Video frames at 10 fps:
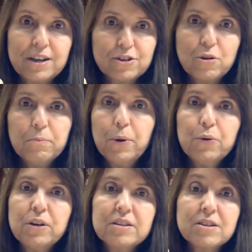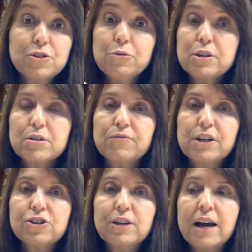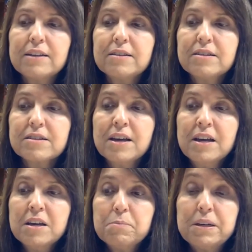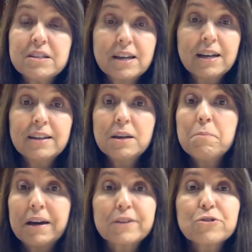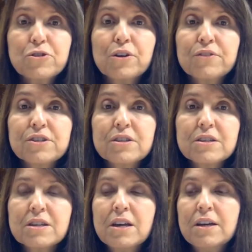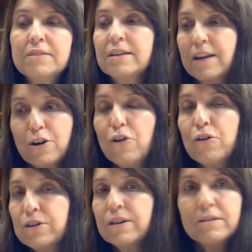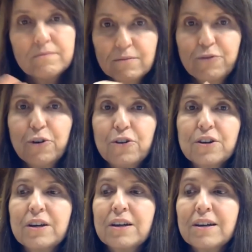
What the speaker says: as components, as units of functionalities, basically microservices that are called for